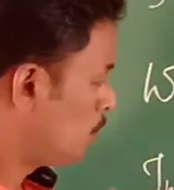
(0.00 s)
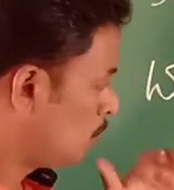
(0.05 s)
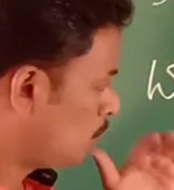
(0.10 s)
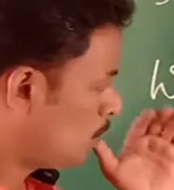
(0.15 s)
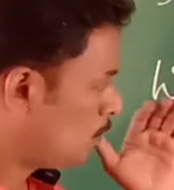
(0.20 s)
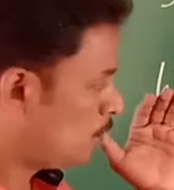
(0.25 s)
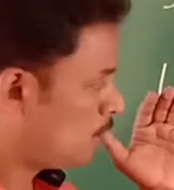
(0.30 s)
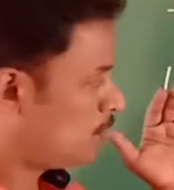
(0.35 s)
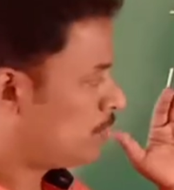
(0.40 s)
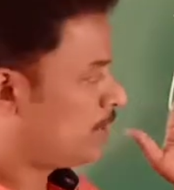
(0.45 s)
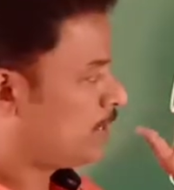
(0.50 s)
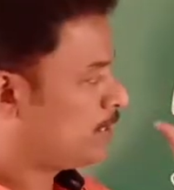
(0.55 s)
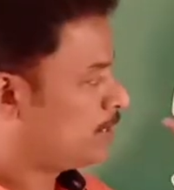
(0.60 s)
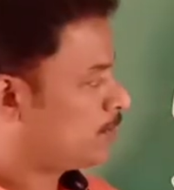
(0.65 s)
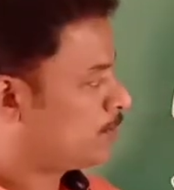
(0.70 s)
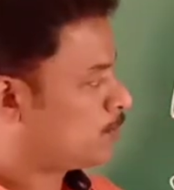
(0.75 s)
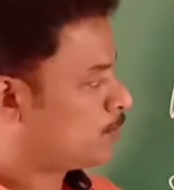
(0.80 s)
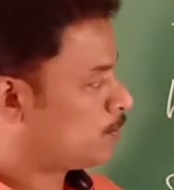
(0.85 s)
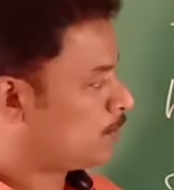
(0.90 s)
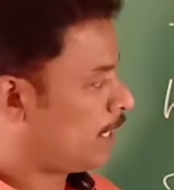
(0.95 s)
Through these
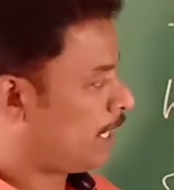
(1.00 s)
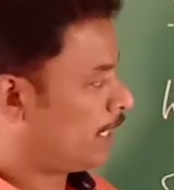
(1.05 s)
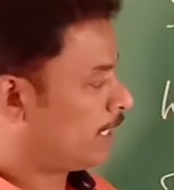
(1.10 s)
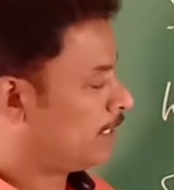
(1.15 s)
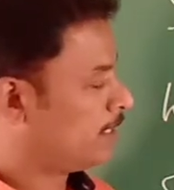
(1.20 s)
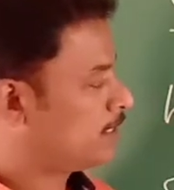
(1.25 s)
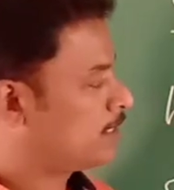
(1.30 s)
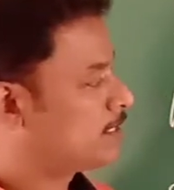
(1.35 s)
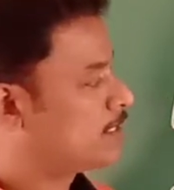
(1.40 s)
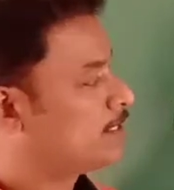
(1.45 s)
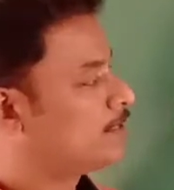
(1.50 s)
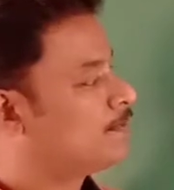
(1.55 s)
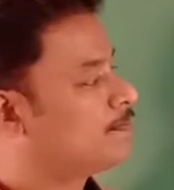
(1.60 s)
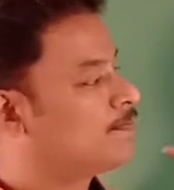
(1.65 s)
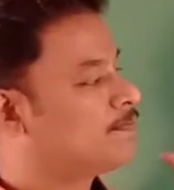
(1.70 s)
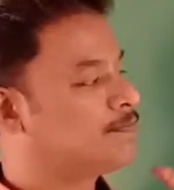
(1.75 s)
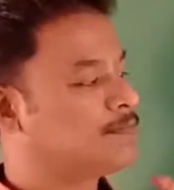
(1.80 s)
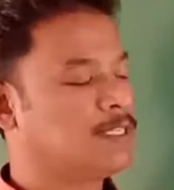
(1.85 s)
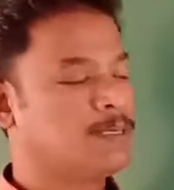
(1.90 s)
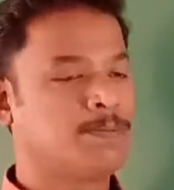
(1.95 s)
two lines,
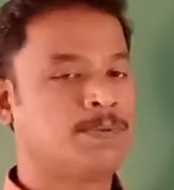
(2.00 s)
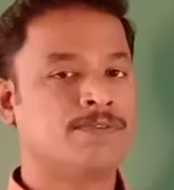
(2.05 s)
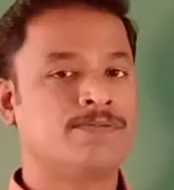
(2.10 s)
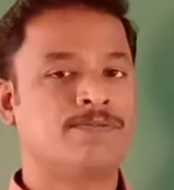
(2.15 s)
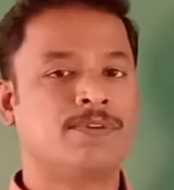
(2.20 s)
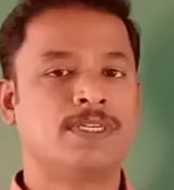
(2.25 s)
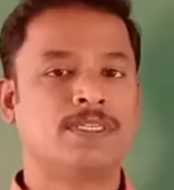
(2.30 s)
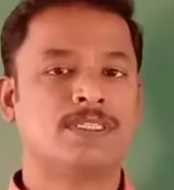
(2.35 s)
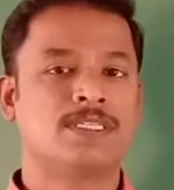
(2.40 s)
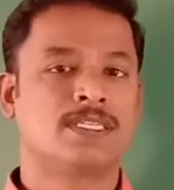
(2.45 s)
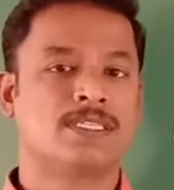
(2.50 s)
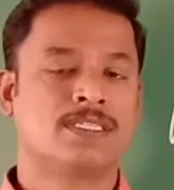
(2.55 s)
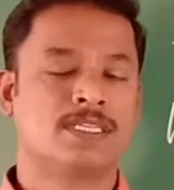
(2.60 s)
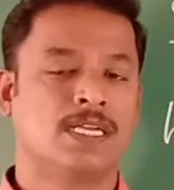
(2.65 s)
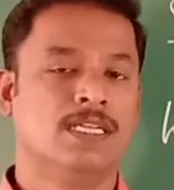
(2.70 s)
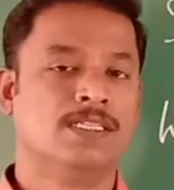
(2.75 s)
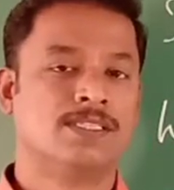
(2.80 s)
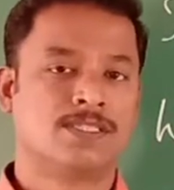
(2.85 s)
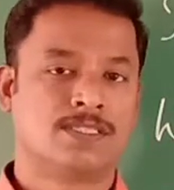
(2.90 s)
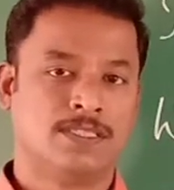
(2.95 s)
the poet
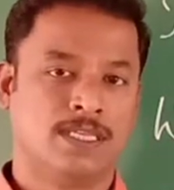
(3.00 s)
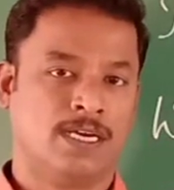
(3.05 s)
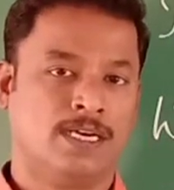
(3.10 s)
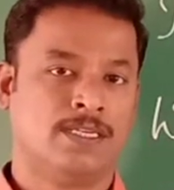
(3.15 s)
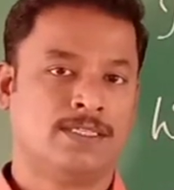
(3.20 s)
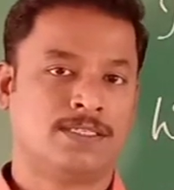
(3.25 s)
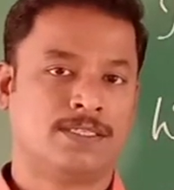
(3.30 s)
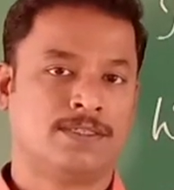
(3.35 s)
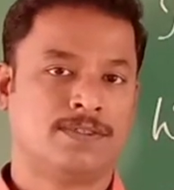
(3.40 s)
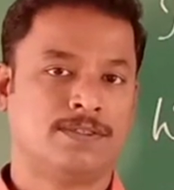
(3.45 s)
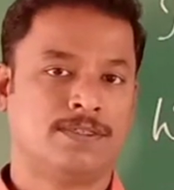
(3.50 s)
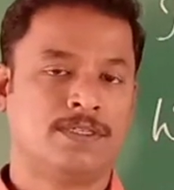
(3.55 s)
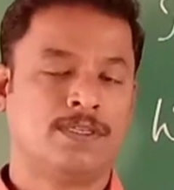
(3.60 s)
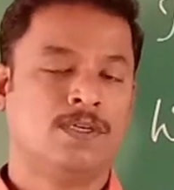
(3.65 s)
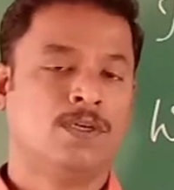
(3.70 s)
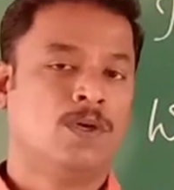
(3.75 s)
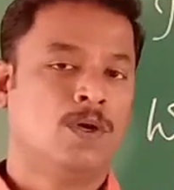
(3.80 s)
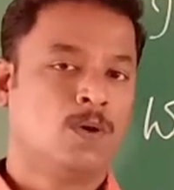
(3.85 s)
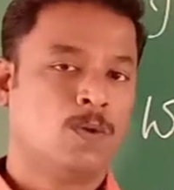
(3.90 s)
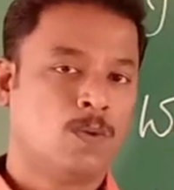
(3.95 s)
tells that
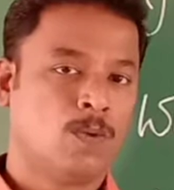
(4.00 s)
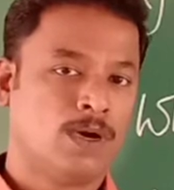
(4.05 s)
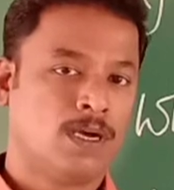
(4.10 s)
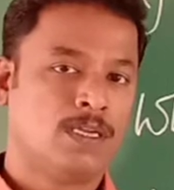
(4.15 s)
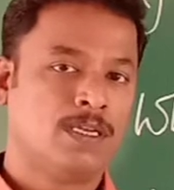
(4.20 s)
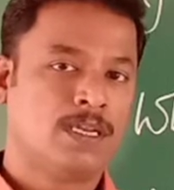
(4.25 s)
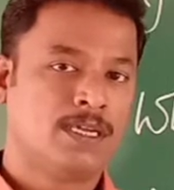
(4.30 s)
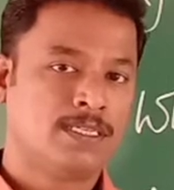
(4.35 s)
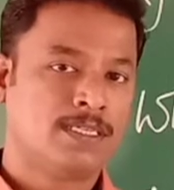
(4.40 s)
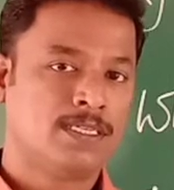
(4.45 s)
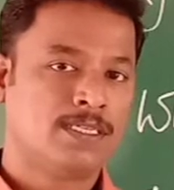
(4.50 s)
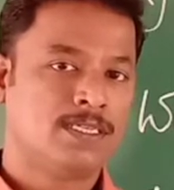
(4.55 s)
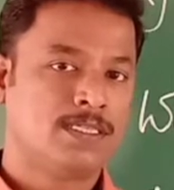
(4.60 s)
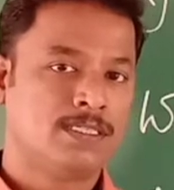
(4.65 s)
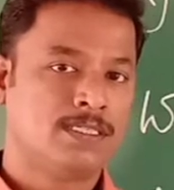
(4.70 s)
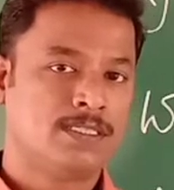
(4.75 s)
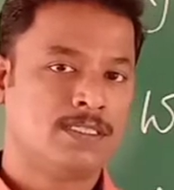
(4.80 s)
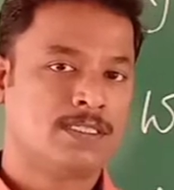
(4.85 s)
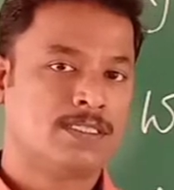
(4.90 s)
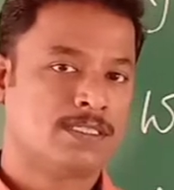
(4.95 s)
while he
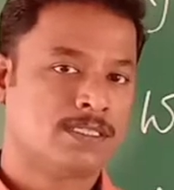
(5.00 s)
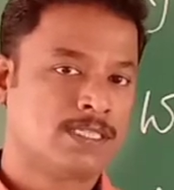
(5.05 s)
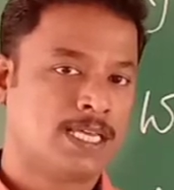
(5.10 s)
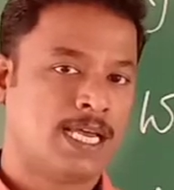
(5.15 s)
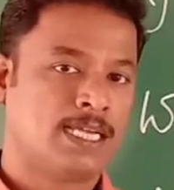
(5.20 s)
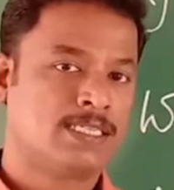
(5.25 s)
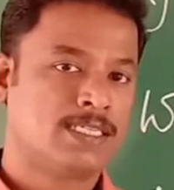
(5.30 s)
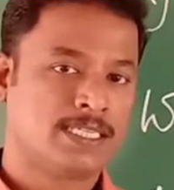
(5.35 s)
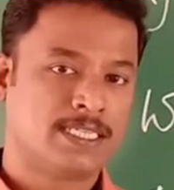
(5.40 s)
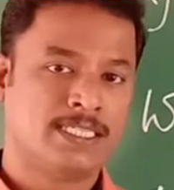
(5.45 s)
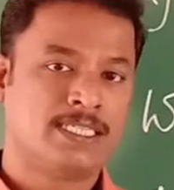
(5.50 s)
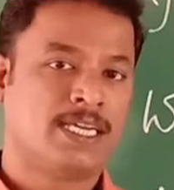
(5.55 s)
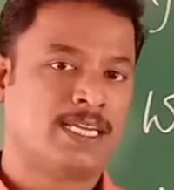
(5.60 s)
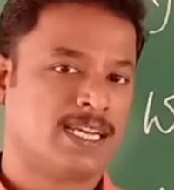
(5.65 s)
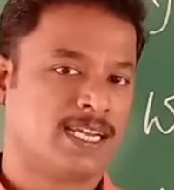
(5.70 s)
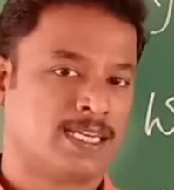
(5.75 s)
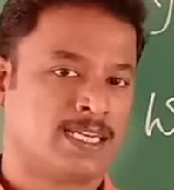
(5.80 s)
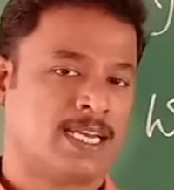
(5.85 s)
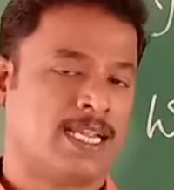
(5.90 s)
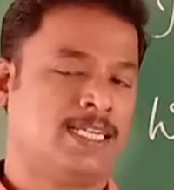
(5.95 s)
sat in a
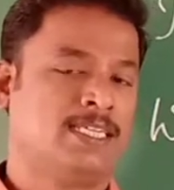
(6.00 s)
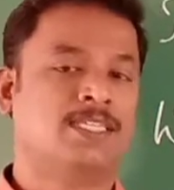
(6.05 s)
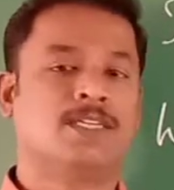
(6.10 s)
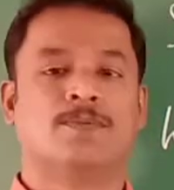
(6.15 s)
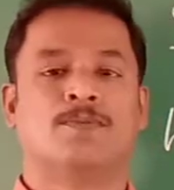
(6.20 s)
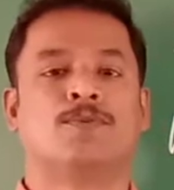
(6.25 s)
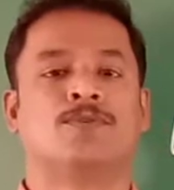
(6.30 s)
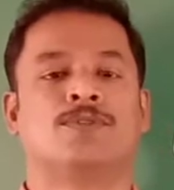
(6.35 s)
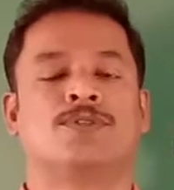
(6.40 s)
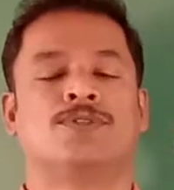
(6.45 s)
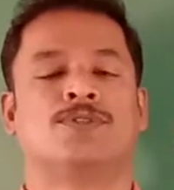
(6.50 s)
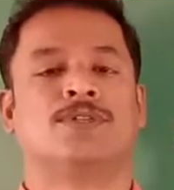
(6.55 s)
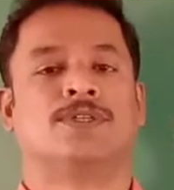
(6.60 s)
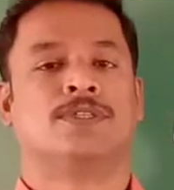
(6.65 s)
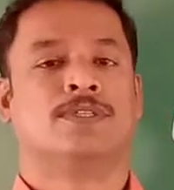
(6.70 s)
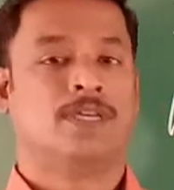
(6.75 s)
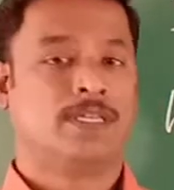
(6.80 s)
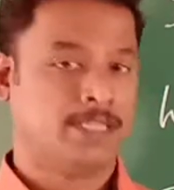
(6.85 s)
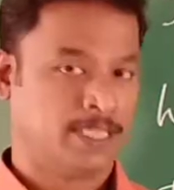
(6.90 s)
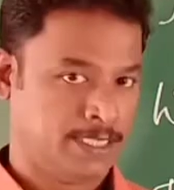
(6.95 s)
reclined
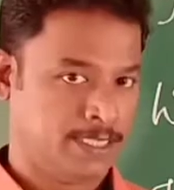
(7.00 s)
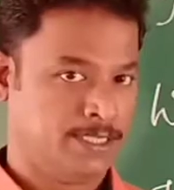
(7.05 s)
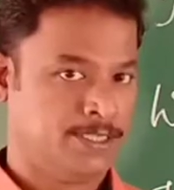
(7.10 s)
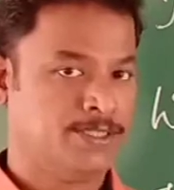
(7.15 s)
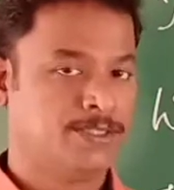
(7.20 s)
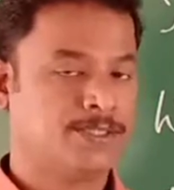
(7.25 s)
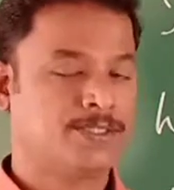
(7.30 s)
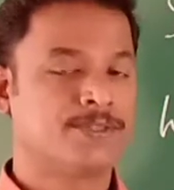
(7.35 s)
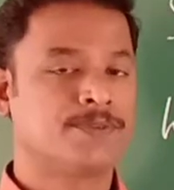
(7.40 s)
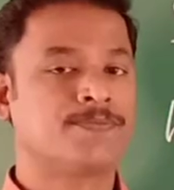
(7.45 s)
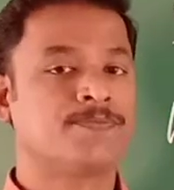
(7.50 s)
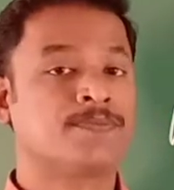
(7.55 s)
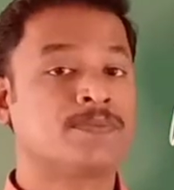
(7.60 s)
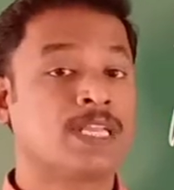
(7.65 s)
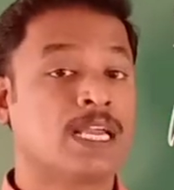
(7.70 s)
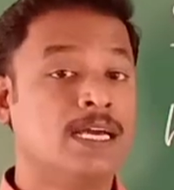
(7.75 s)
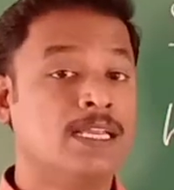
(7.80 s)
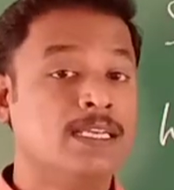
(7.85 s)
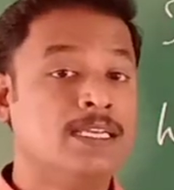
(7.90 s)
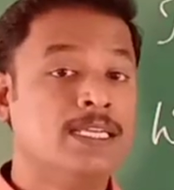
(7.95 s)
position, that is,
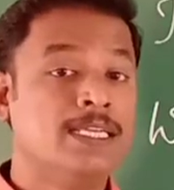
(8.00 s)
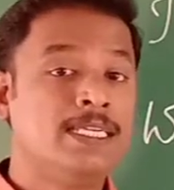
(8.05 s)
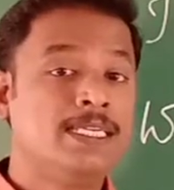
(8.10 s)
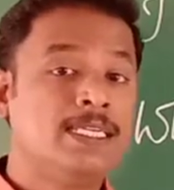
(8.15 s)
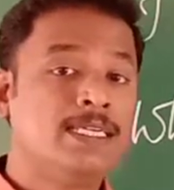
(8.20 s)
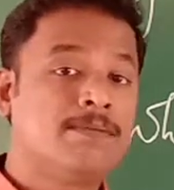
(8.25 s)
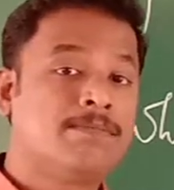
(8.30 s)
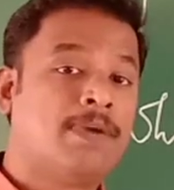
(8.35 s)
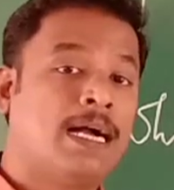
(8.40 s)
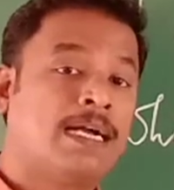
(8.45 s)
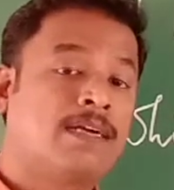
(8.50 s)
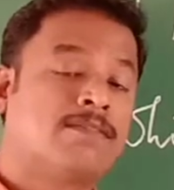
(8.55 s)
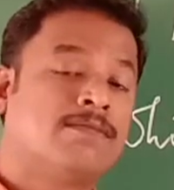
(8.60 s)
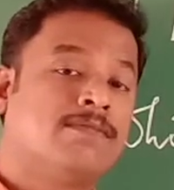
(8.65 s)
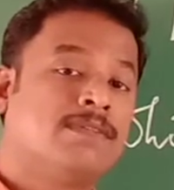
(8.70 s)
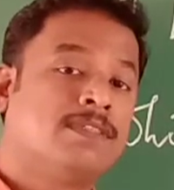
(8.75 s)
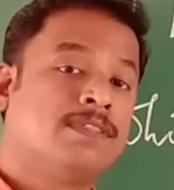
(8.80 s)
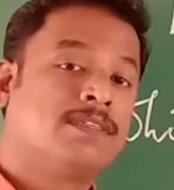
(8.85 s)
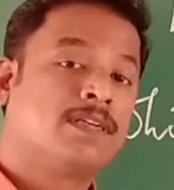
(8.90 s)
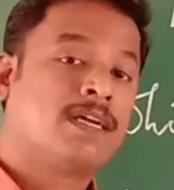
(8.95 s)
leaning
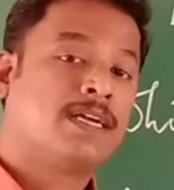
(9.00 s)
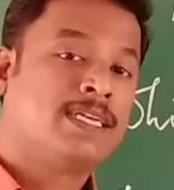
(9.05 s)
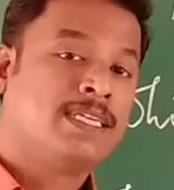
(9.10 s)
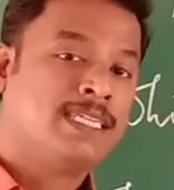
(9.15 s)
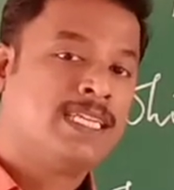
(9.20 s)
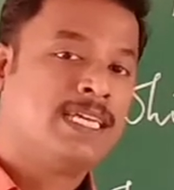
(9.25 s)
back in